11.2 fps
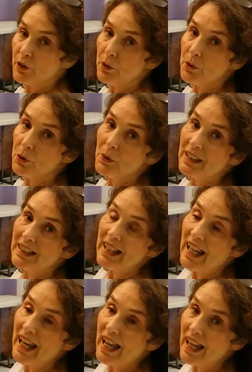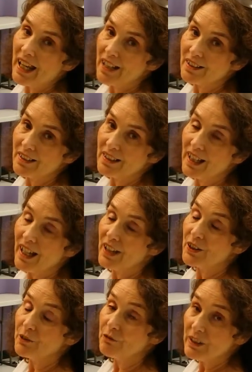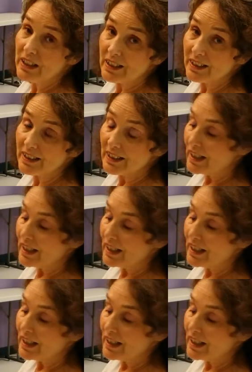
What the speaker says: between the hand and the feet